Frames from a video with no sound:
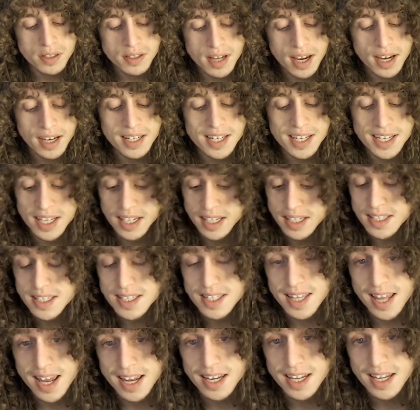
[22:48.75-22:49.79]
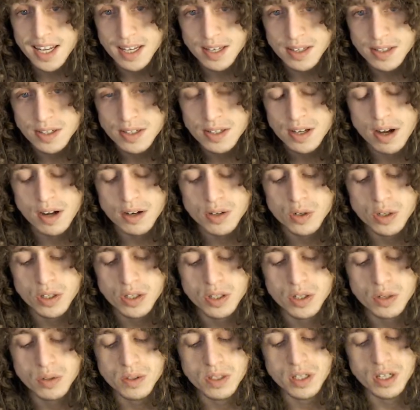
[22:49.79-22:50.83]
techniques that is Tantric
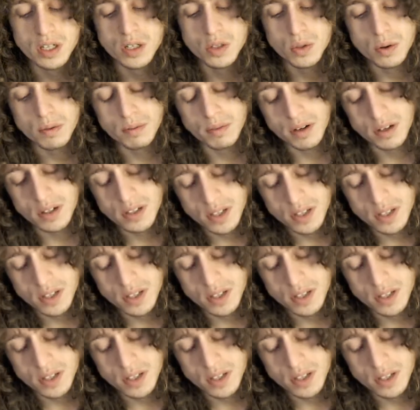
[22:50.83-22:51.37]
Jyotish. So I'm going to say